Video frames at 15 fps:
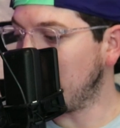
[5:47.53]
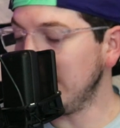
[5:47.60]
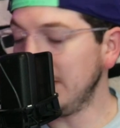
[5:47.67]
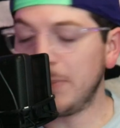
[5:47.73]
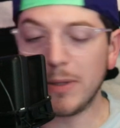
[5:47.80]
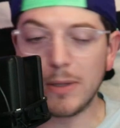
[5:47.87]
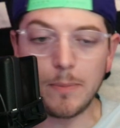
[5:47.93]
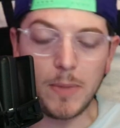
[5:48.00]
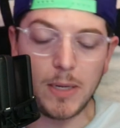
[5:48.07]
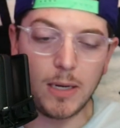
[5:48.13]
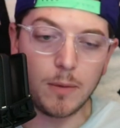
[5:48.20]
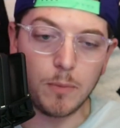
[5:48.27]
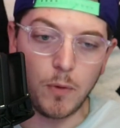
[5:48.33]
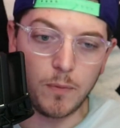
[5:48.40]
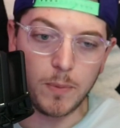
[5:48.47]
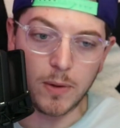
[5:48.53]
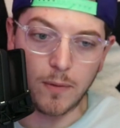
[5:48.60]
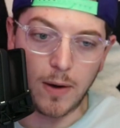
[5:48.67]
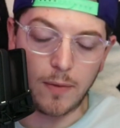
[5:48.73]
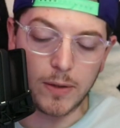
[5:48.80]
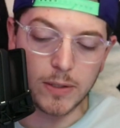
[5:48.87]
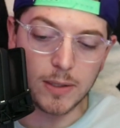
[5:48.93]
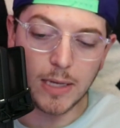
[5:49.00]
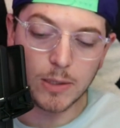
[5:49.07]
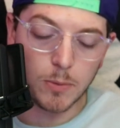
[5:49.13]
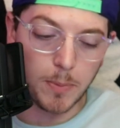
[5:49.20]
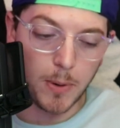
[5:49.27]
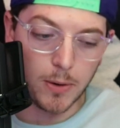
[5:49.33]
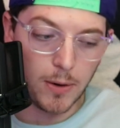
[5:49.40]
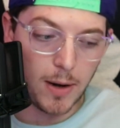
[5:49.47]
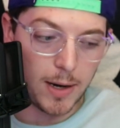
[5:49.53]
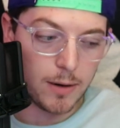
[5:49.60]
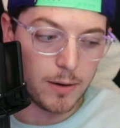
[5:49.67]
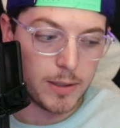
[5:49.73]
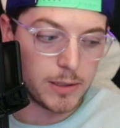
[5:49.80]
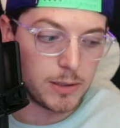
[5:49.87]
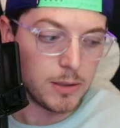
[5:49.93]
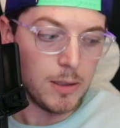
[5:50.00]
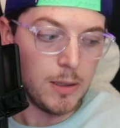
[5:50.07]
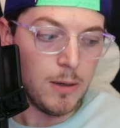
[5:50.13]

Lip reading: build a media movement around this. And that's what Partner Hacker is.